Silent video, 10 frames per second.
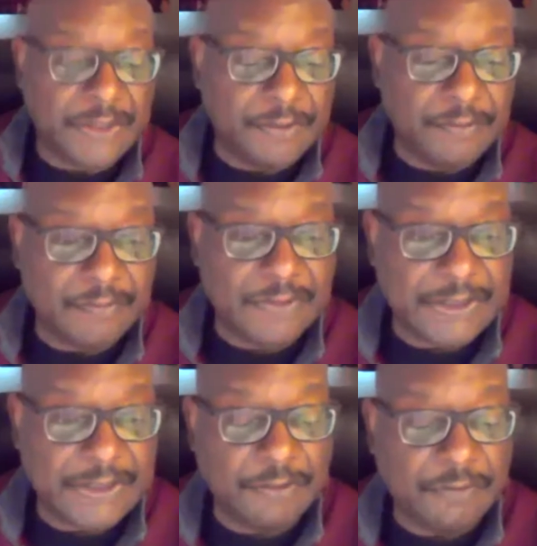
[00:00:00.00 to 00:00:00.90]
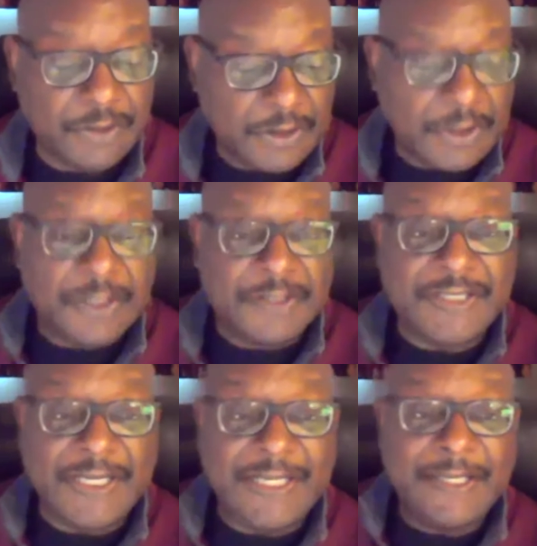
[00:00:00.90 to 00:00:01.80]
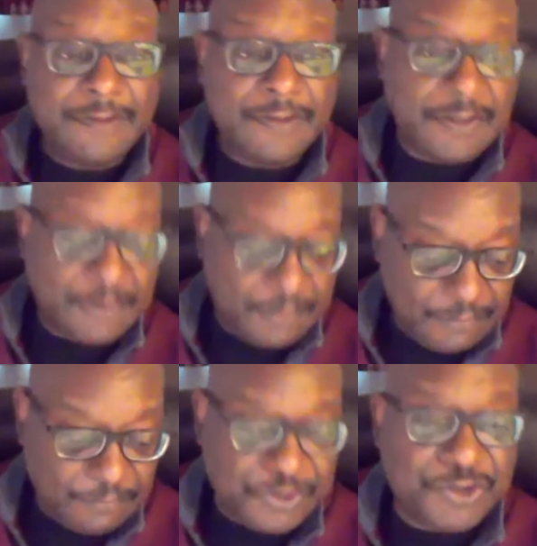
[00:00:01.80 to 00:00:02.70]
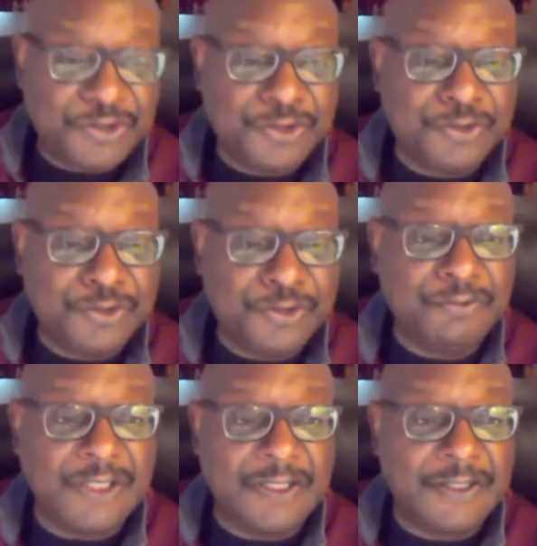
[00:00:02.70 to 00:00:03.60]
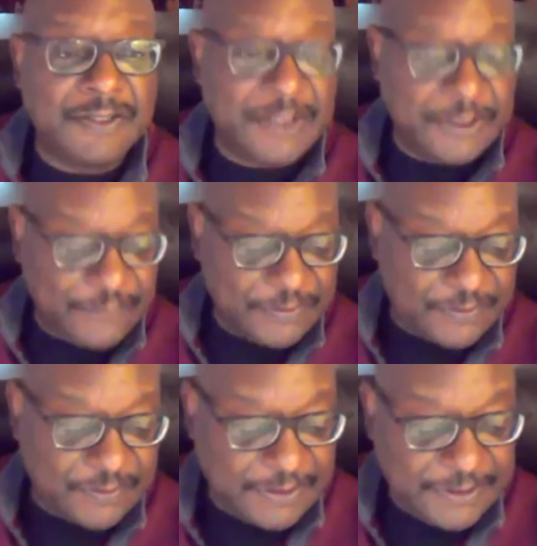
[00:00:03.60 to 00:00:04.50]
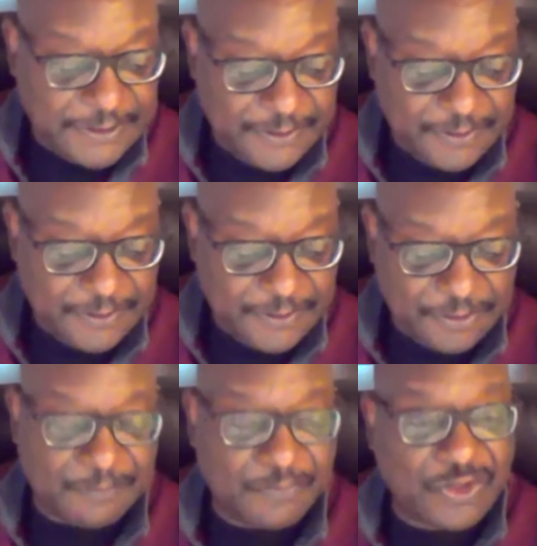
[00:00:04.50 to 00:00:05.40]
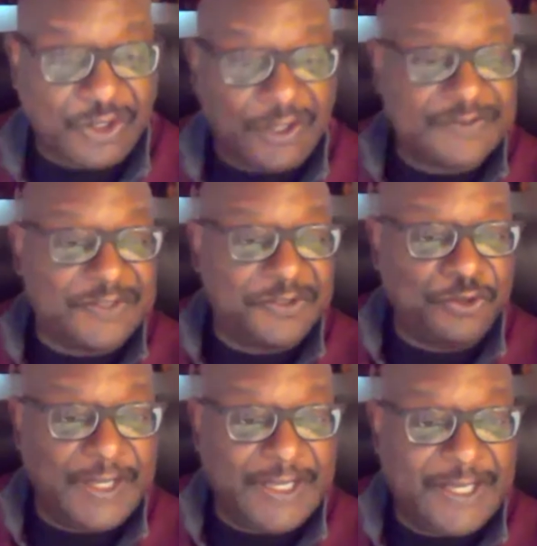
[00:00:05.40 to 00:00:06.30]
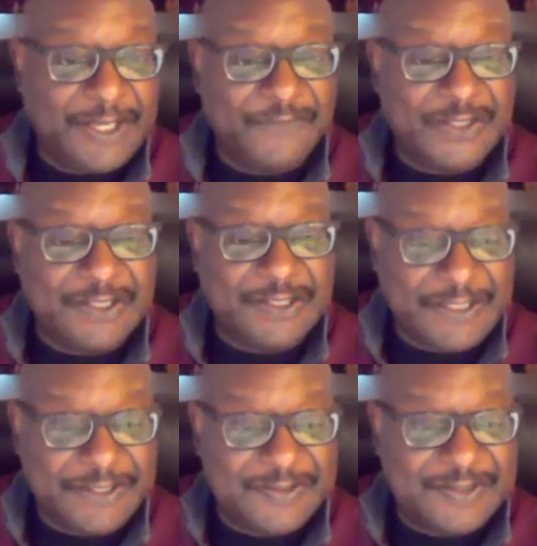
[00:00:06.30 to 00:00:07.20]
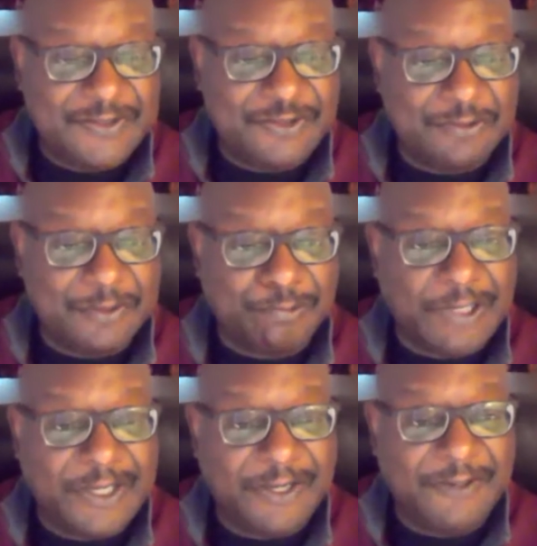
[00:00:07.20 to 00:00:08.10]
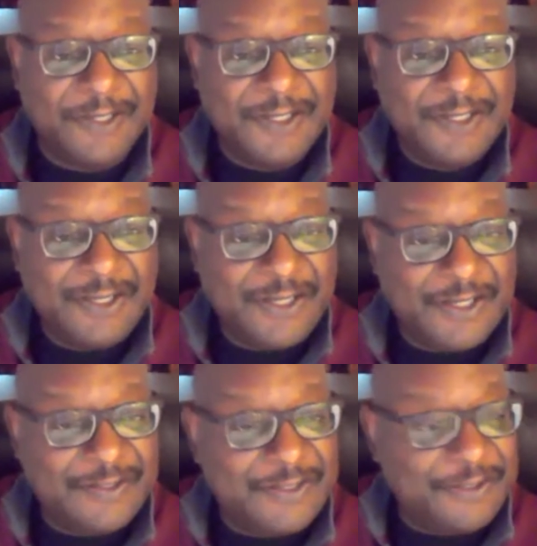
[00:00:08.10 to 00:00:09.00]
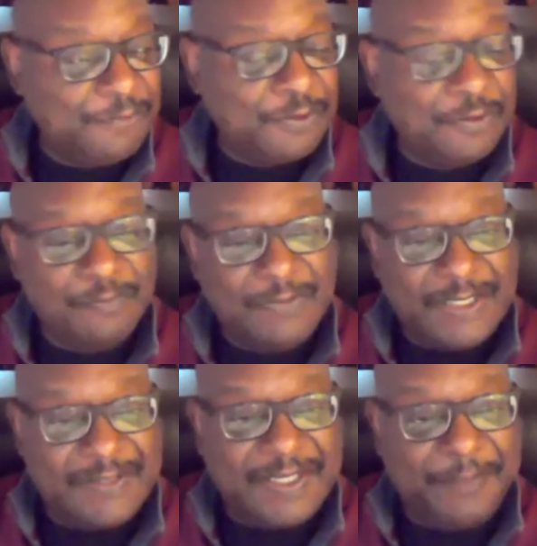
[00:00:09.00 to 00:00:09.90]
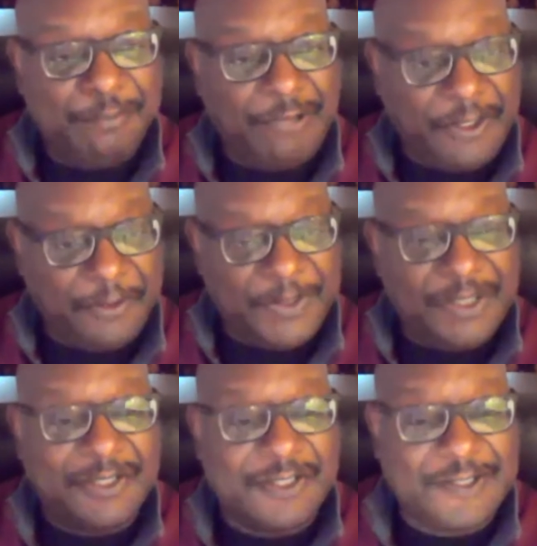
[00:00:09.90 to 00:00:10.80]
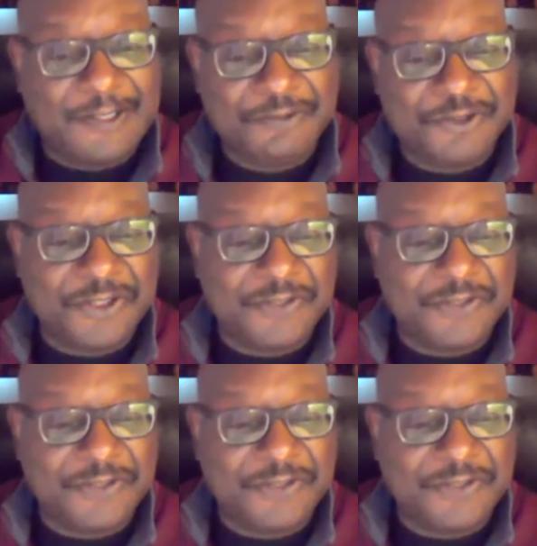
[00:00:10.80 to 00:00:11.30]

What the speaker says: you. Thank you. Diane, would you give us some thoughts that you have and then lead us into a prayer? And then we'll let that prayer be the conclusion